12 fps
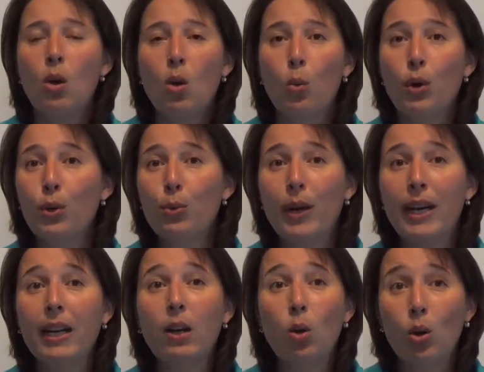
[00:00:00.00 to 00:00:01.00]
Were you
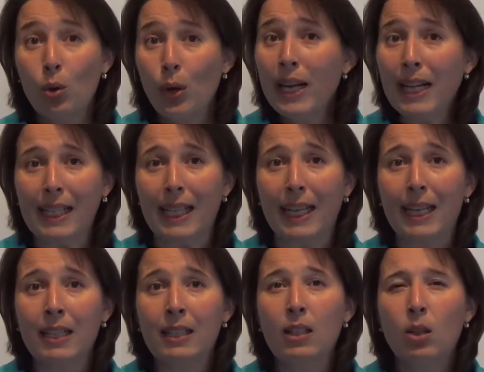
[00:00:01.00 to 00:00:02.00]
reading critically,
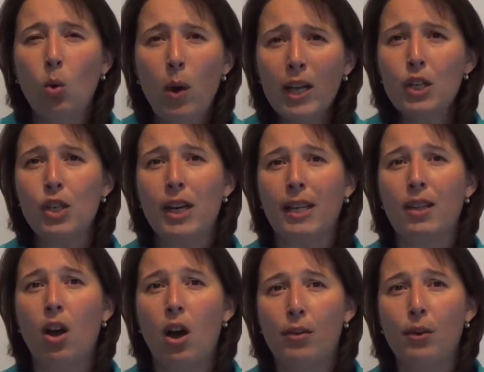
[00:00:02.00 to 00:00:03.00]
questioning the
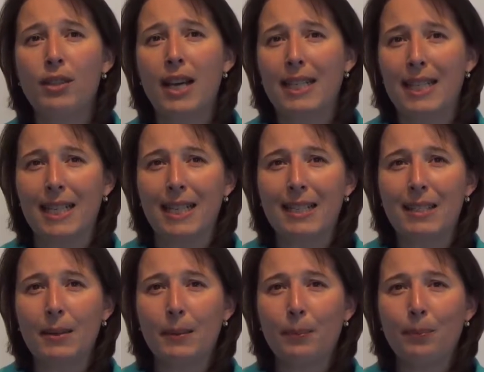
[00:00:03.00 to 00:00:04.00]
author's ideas?
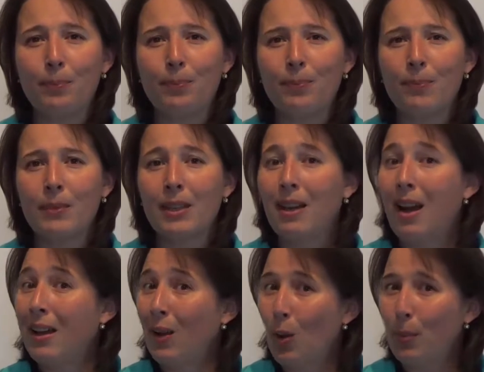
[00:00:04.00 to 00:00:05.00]

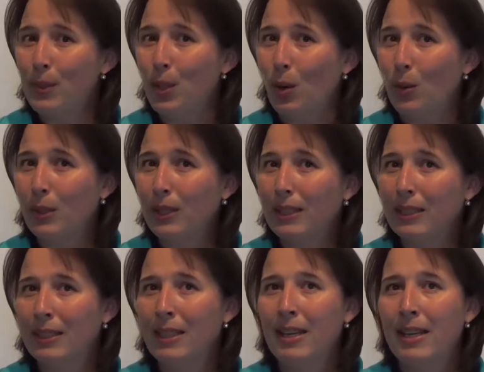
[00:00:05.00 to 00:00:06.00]
I hope so.
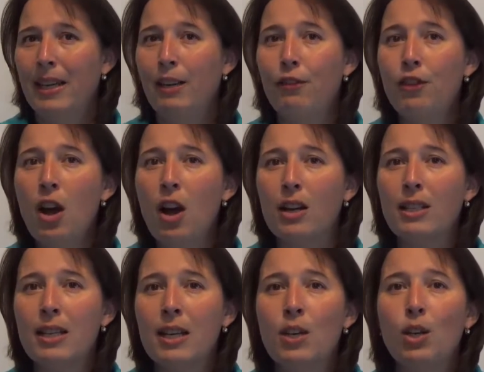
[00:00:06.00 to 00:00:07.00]
If not,
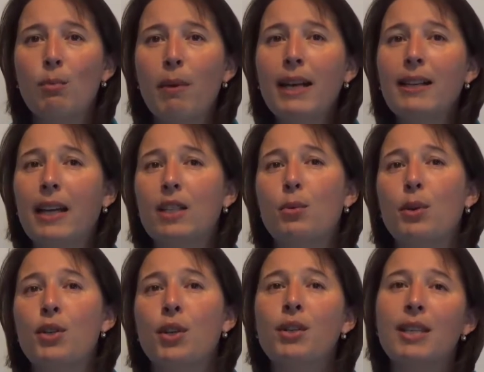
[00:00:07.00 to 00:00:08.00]
you might like to
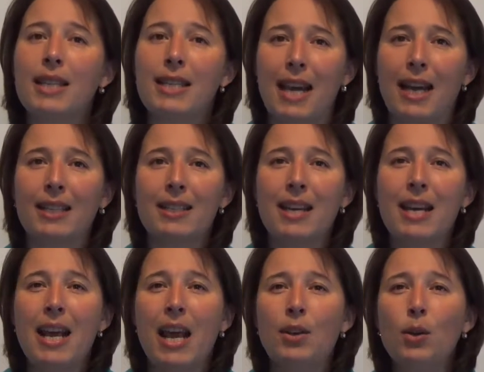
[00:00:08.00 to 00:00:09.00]
return to the text
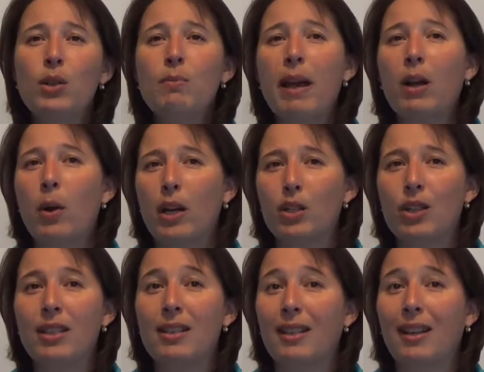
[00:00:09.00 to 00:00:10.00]
and use my
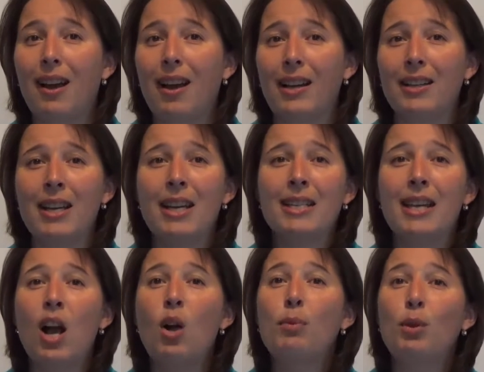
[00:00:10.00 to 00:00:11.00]
questions as a guide to
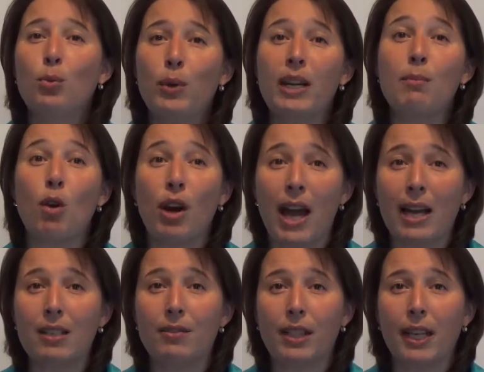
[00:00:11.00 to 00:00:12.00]
help you read more
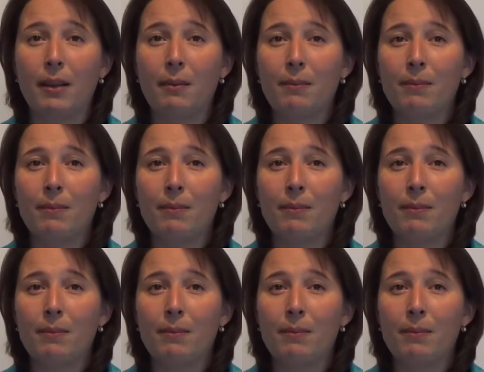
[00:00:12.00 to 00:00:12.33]
actively.